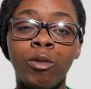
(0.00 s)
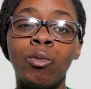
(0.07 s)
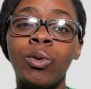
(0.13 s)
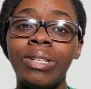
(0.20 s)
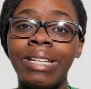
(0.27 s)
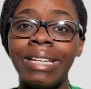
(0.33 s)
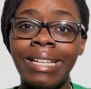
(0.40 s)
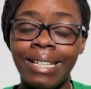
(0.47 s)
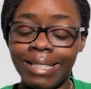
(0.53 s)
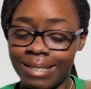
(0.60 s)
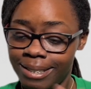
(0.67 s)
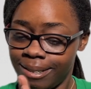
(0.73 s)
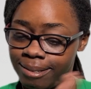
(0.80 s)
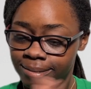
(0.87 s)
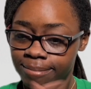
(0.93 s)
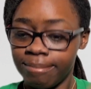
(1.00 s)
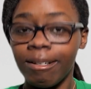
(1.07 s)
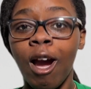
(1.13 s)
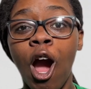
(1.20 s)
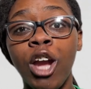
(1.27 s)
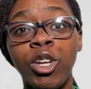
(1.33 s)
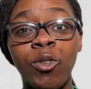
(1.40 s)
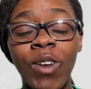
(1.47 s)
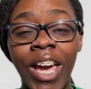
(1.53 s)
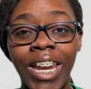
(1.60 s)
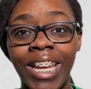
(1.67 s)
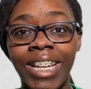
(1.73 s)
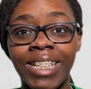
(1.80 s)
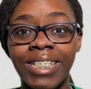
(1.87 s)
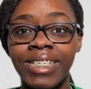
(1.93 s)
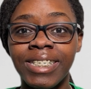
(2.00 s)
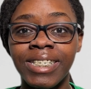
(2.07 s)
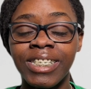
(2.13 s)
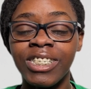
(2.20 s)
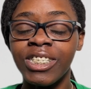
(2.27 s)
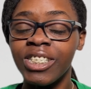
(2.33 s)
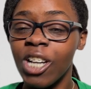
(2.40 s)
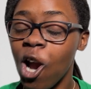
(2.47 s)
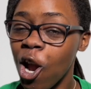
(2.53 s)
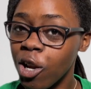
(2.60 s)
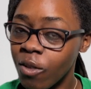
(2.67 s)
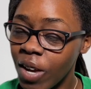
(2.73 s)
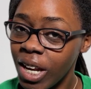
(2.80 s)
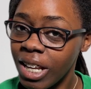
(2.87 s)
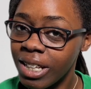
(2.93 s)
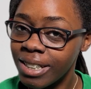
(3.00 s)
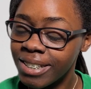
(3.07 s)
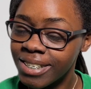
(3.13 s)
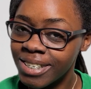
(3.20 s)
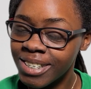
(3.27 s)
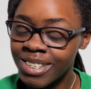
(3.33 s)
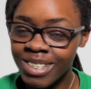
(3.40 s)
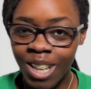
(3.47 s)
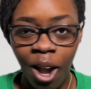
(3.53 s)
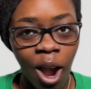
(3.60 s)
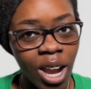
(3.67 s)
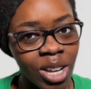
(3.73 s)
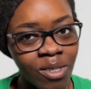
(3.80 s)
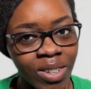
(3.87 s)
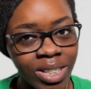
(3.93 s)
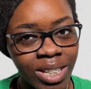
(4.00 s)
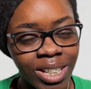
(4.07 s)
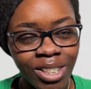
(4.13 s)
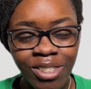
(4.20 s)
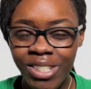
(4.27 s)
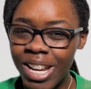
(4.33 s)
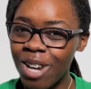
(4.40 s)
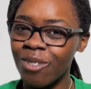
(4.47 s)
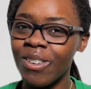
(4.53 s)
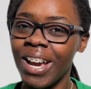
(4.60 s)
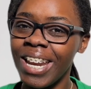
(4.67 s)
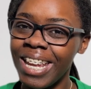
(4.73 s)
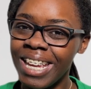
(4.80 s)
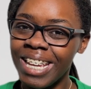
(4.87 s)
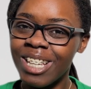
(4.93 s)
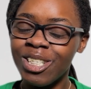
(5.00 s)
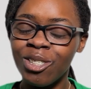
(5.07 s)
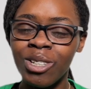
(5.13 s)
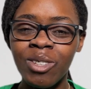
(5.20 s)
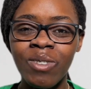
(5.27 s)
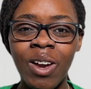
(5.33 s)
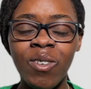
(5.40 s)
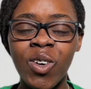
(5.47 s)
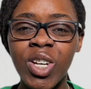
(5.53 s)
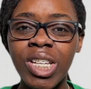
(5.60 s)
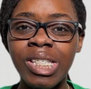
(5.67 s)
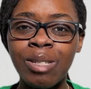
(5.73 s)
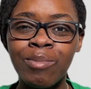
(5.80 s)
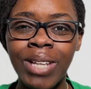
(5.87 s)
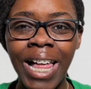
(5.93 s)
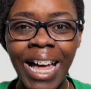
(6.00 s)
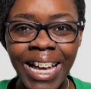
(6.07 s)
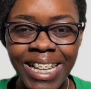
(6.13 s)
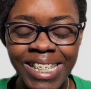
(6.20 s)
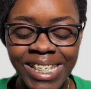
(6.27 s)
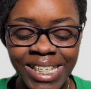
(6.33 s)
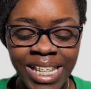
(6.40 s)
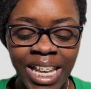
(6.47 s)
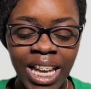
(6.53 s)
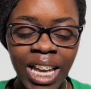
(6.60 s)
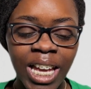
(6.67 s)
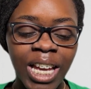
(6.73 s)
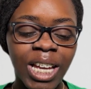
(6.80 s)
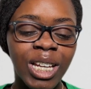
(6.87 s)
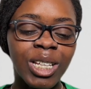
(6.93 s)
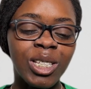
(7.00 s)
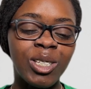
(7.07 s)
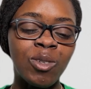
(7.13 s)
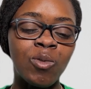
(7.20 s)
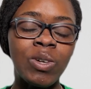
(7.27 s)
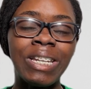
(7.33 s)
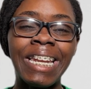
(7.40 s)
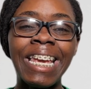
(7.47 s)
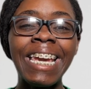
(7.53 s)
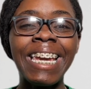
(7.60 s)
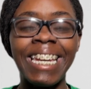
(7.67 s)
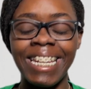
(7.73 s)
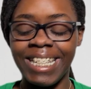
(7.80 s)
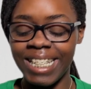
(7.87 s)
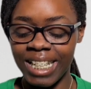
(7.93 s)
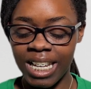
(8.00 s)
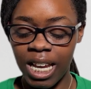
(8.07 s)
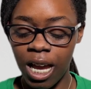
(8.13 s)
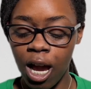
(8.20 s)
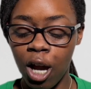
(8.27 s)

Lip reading: will need, are you ready? Are you ready? Are you ready? You're not ready because you don't even have all your supplies. You will need a